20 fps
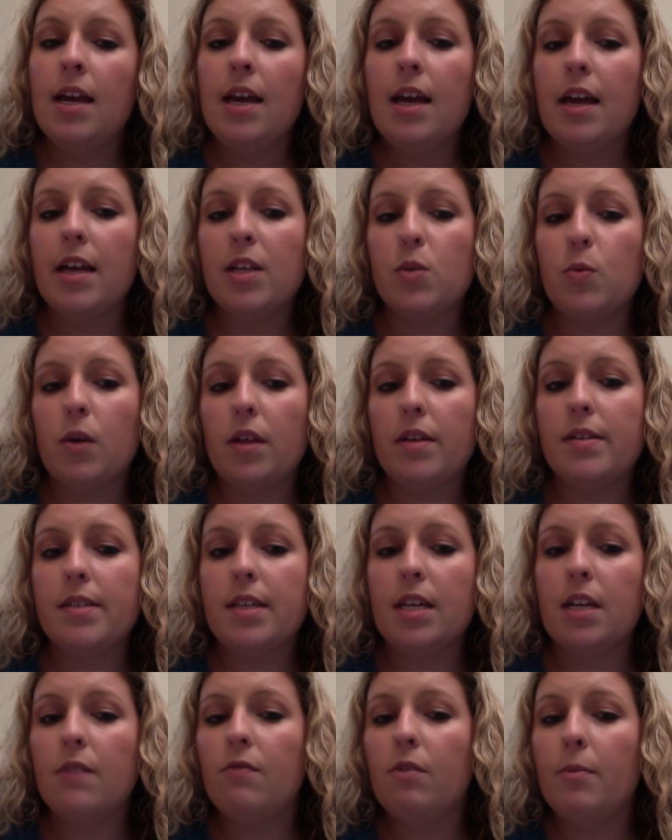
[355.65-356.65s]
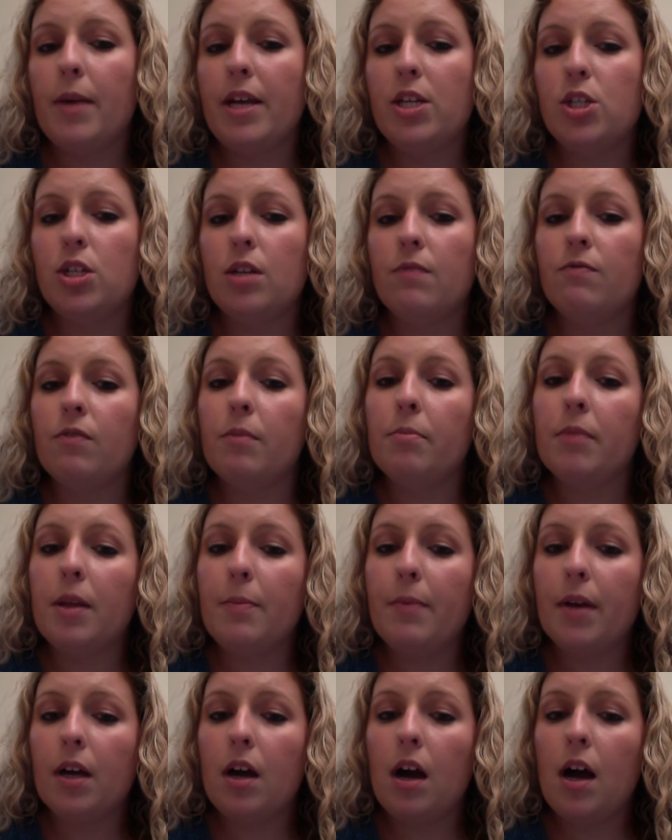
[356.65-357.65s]
as well as information from
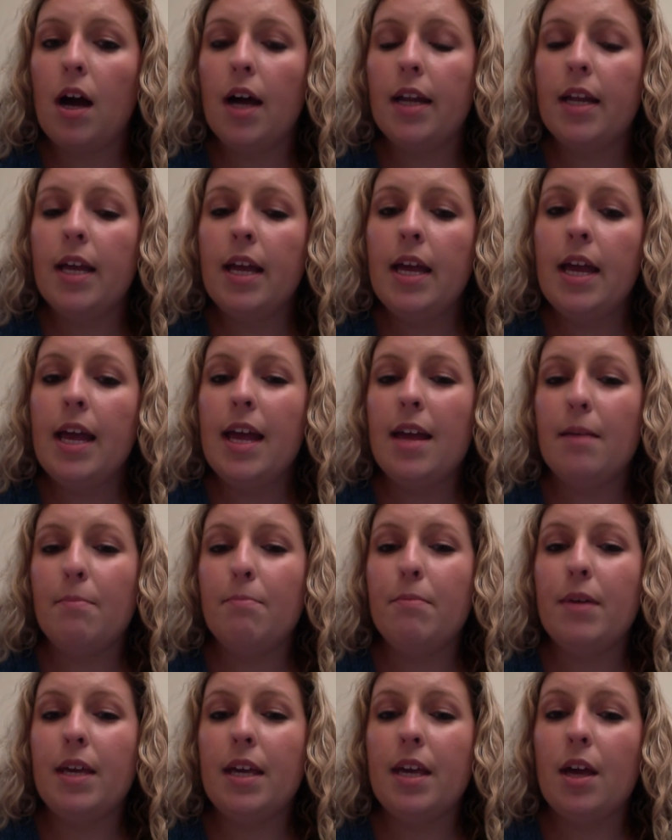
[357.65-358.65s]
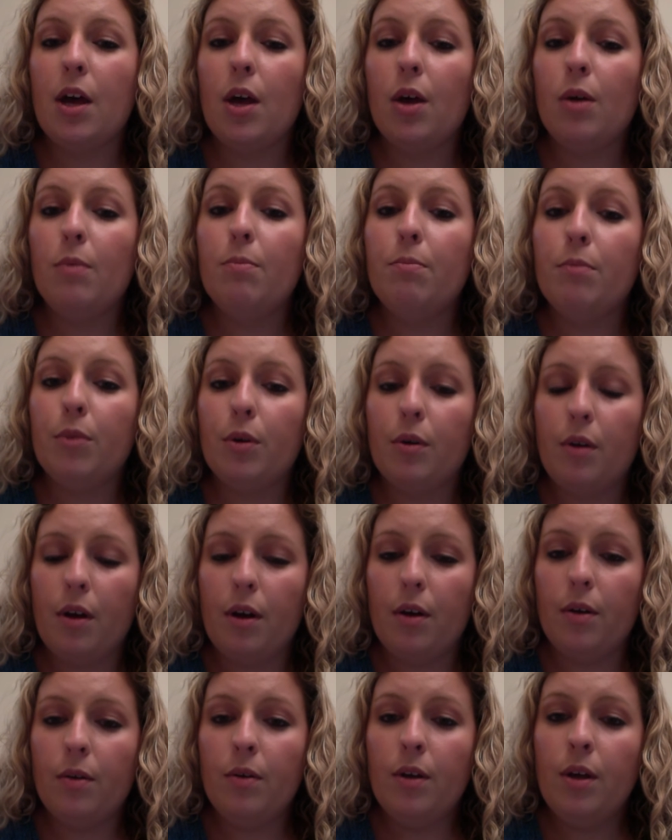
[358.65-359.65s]
Lippincott and B.O.
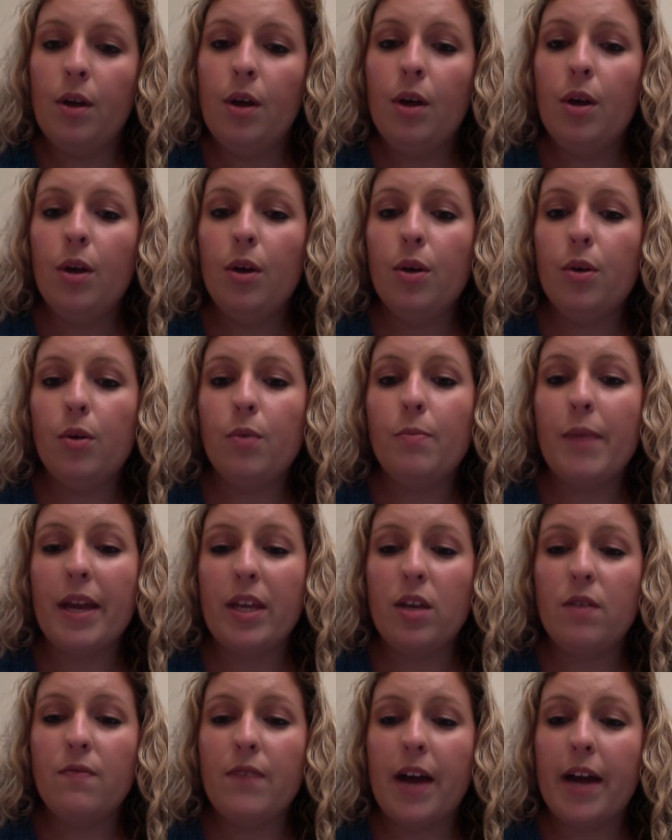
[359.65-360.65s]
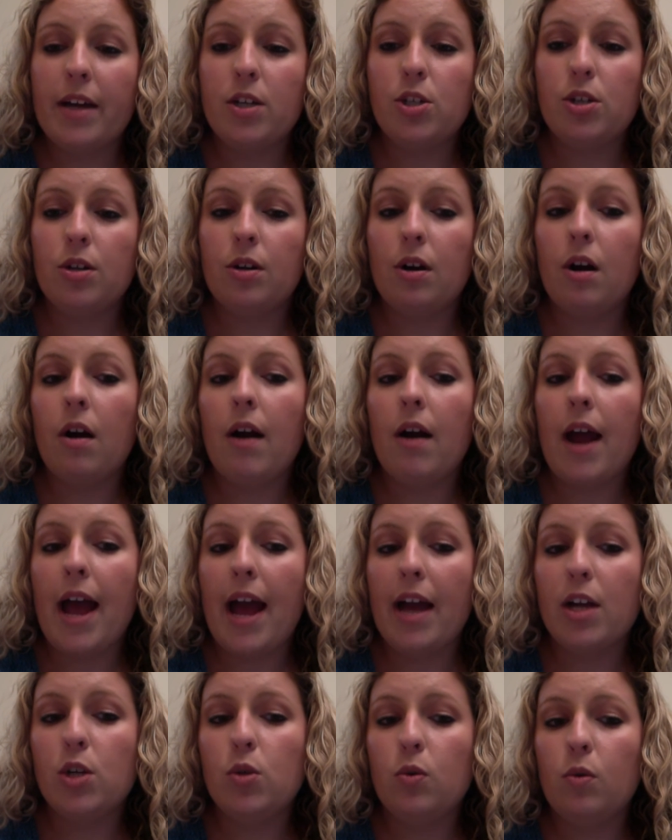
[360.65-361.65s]
Murrow, who manufacture our
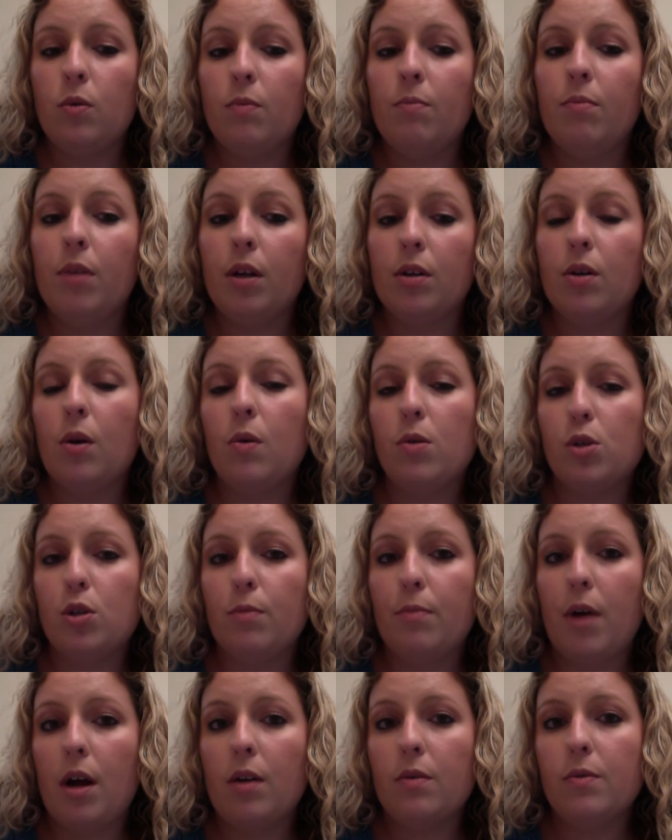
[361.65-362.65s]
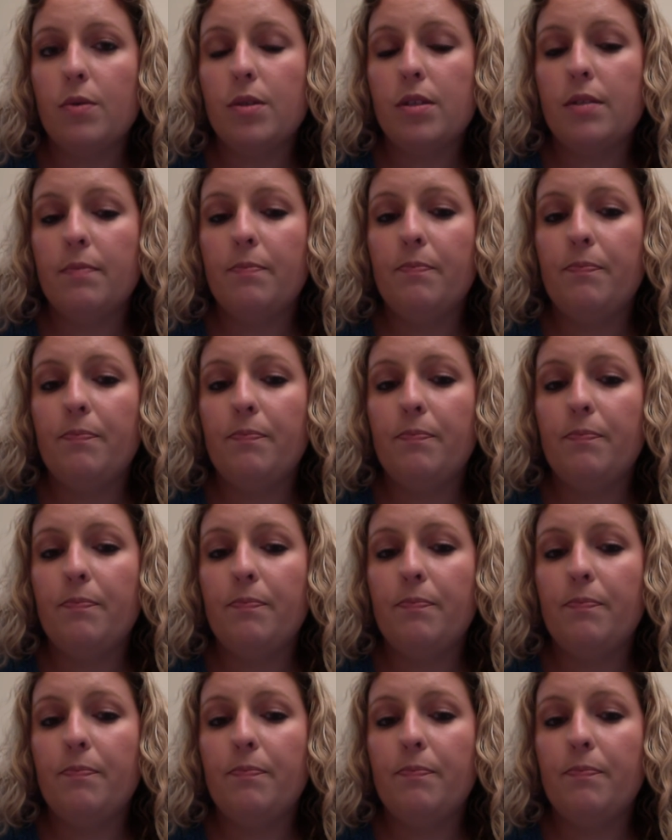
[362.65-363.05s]
actual blood culture bottles.